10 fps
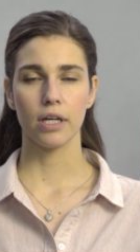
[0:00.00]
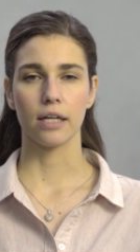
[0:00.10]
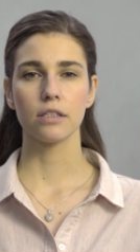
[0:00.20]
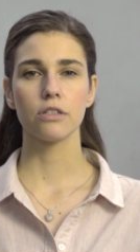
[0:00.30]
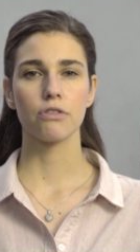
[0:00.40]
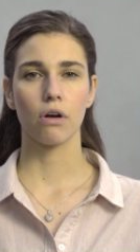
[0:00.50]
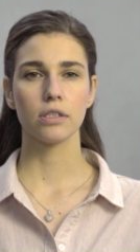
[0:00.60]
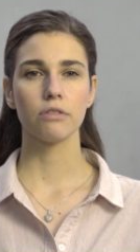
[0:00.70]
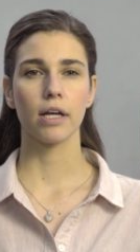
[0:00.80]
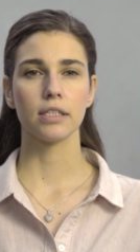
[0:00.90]
and control
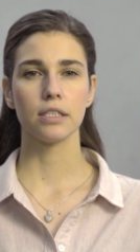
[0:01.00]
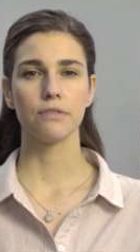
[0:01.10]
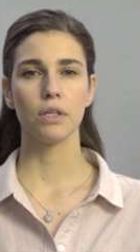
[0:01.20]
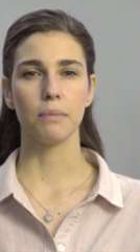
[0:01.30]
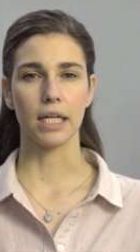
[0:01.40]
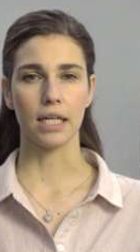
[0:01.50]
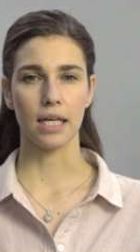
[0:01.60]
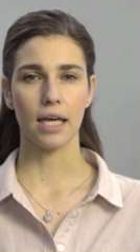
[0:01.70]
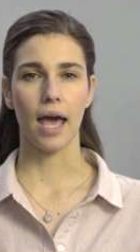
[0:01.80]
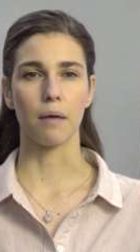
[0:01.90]
the relative
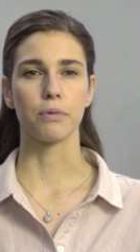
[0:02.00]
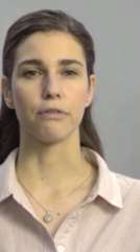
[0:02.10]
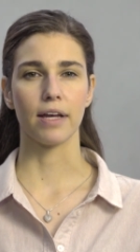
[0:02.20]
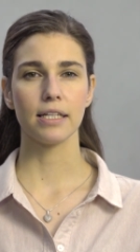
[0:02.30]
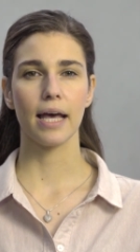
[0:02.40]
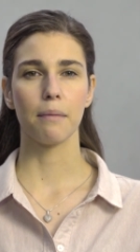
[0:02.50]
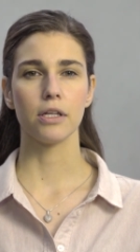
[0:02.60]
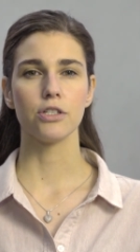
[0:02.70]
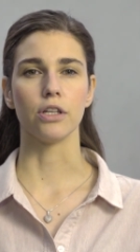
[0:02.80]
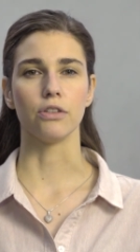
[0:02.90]
humidity and prevent
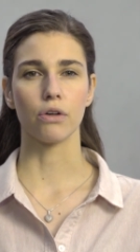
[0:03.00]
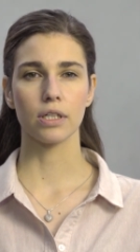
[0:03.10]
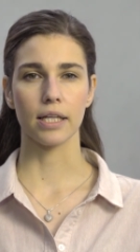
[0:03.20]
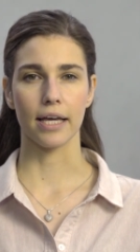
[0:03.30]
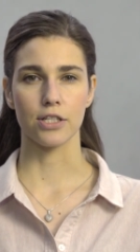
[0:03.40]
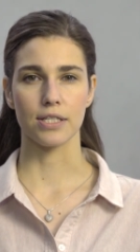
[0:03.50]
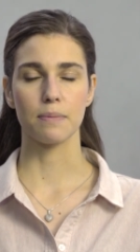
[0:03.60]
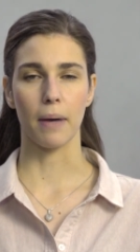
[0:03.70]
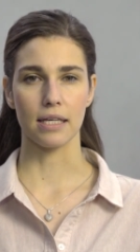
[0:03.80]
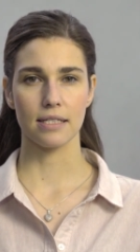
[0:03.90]
damage in your collection
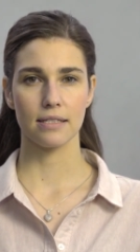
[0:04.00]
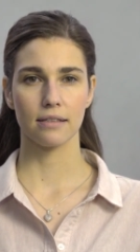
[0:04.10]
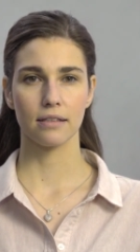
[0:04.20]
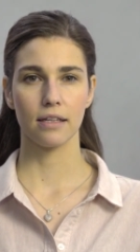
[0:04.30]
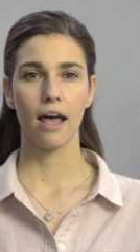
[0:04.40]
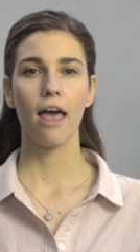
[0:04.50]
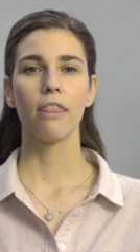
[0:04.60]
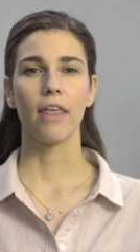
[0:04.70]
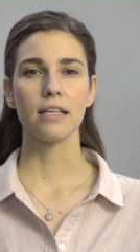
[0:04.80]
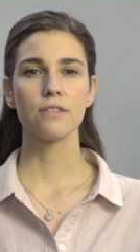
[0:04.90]
space.
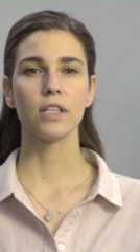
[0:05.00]
Thanks